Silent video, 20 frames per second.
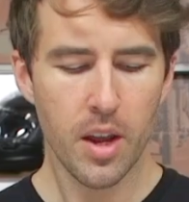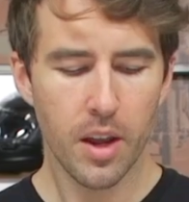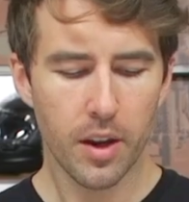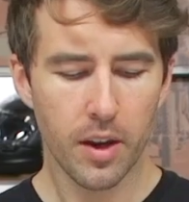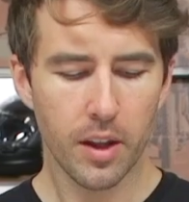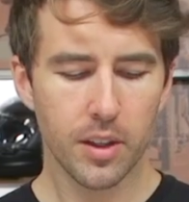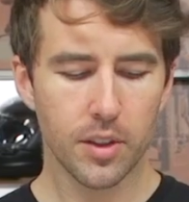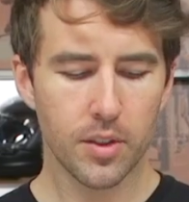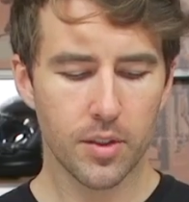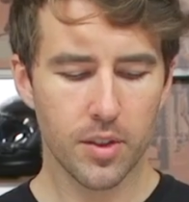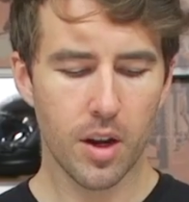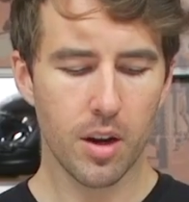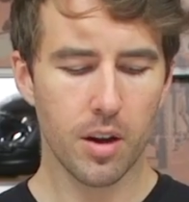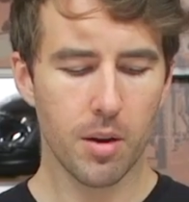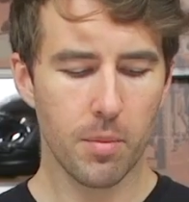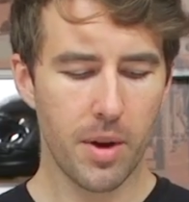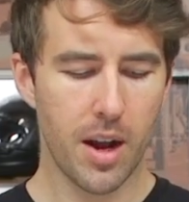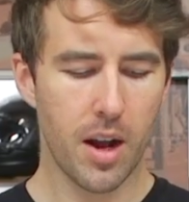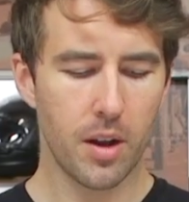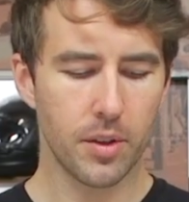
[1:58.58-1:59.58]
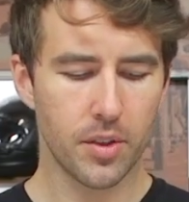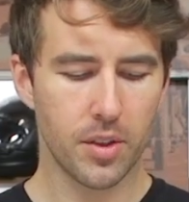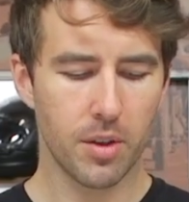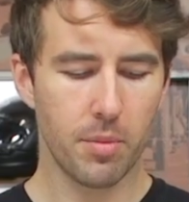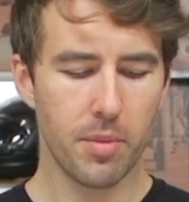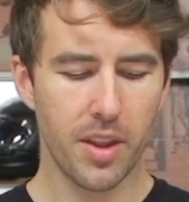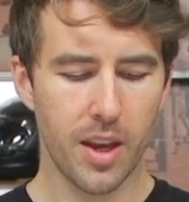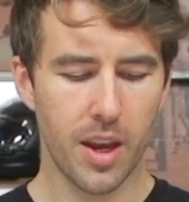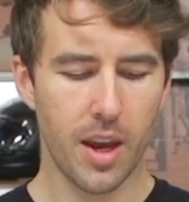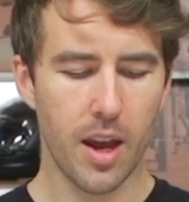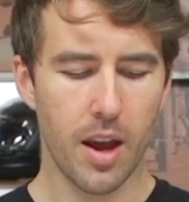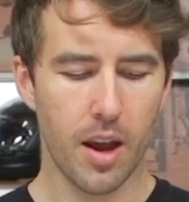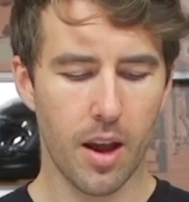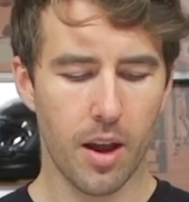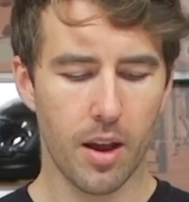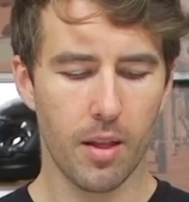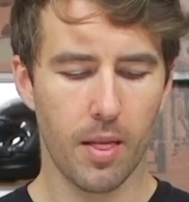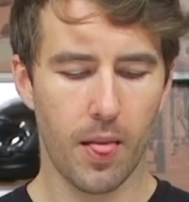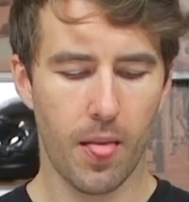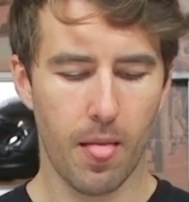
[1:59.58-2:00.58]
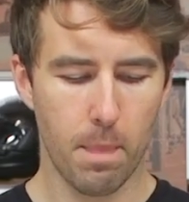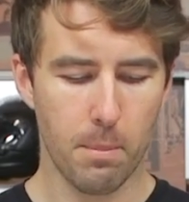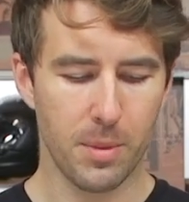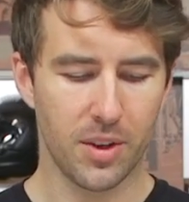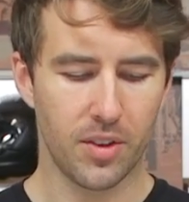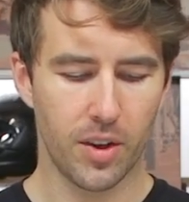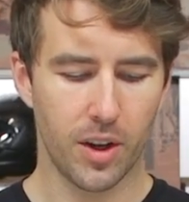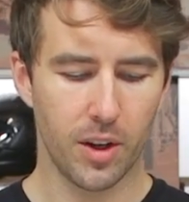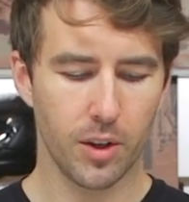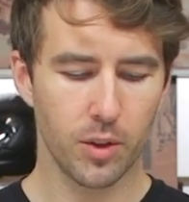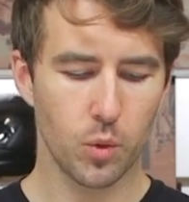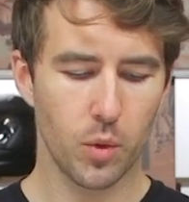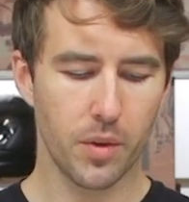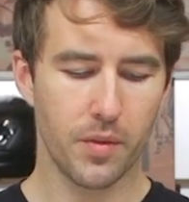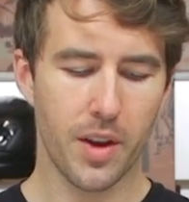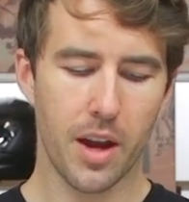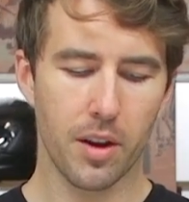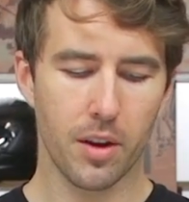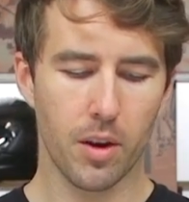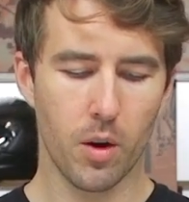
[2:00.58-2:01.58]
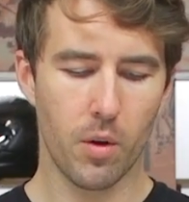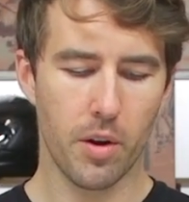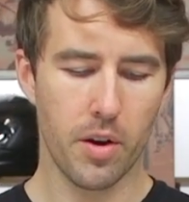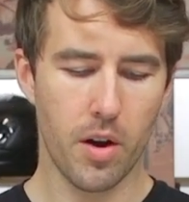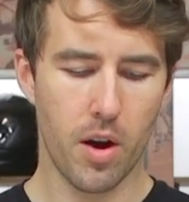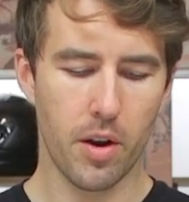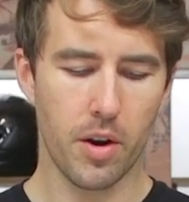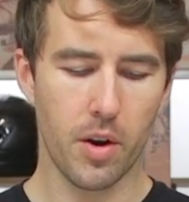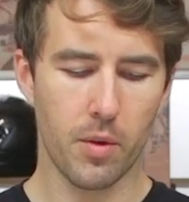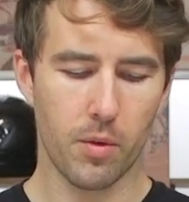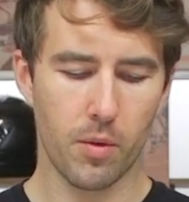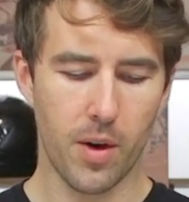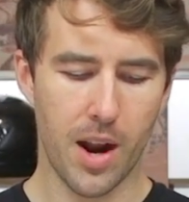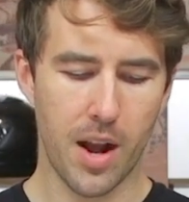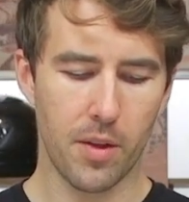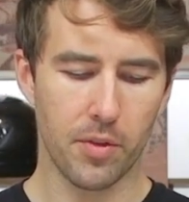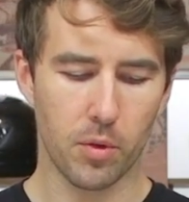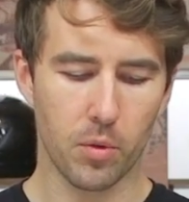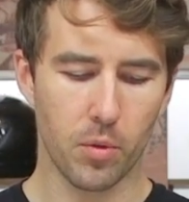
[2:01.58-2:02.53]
Now let's talk about some of the materials we've got going on around the